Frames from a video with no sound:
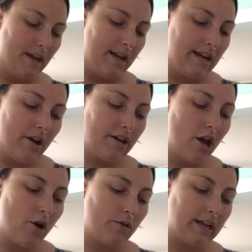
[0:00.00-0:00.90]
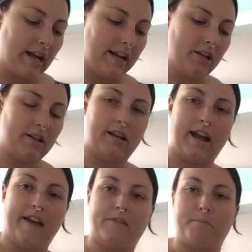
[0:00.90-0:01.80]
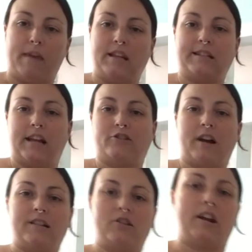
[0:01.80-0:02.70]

Now I know like I have a meat tenderizer.